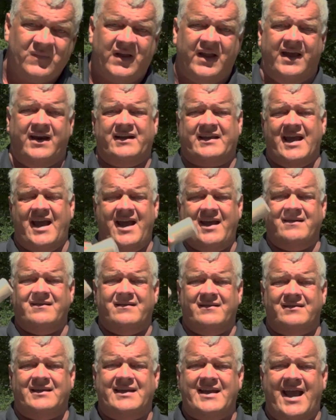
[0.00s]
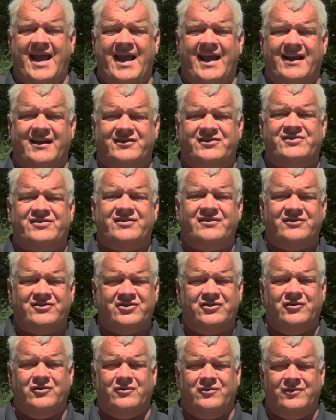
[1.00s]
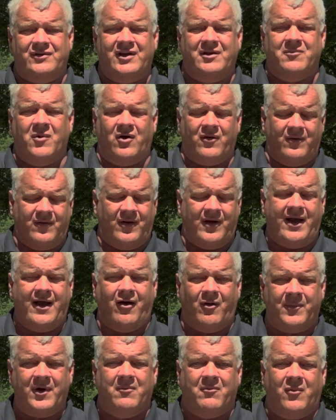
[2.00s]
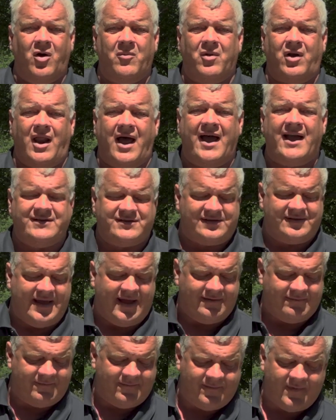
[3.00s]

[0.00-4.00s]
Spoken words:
And again, the ACE to help immobilize that